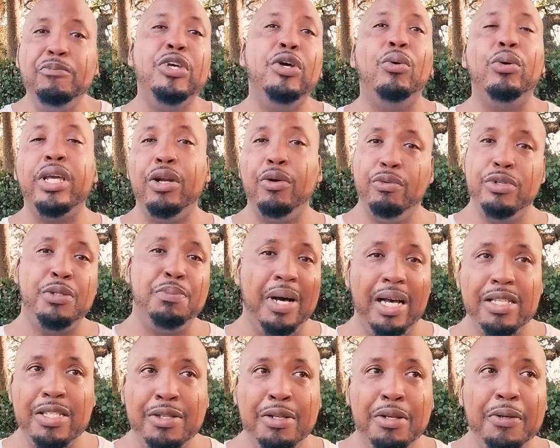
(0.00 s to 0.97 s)
you don't get a
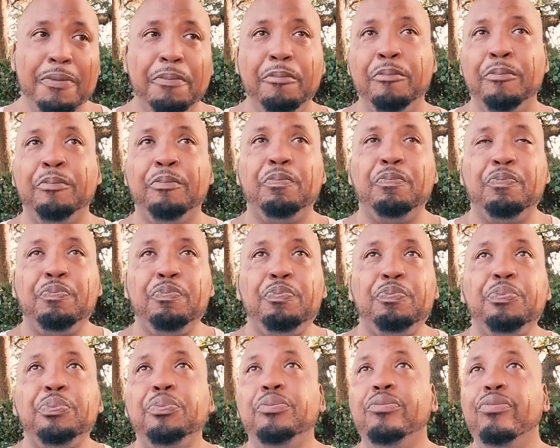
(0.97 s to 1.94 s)
response.
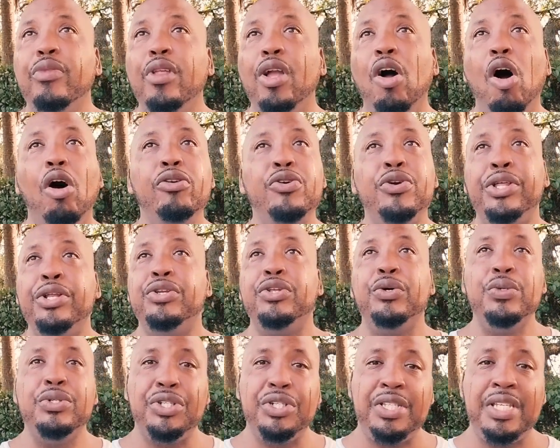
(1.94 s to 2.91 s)
All you can
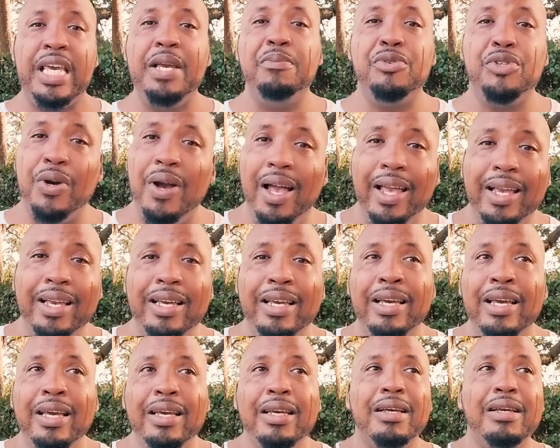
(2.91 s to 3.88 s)
do is just keep trying
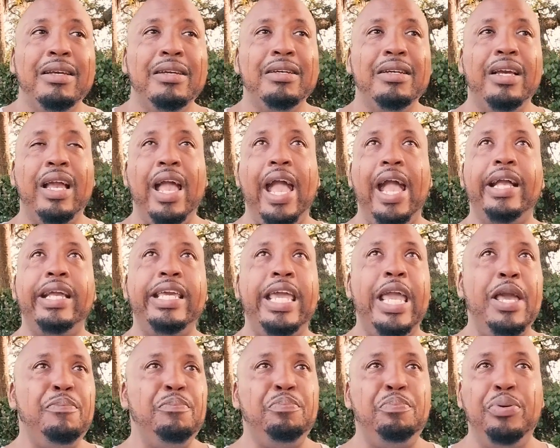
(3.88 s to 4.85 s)
and keep